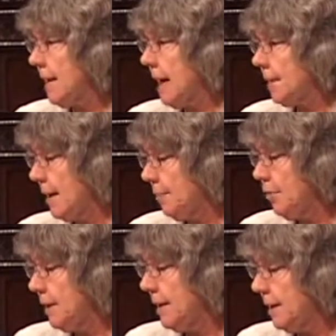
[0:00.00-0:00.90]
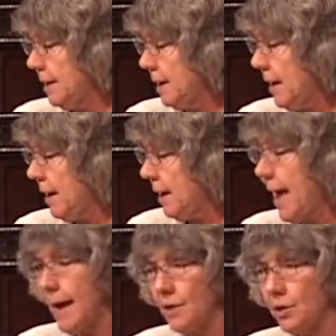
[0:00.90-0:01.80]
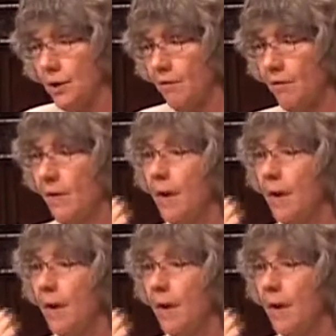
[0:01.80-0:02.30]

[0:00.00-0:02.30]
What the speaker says: and put it in a handkerchief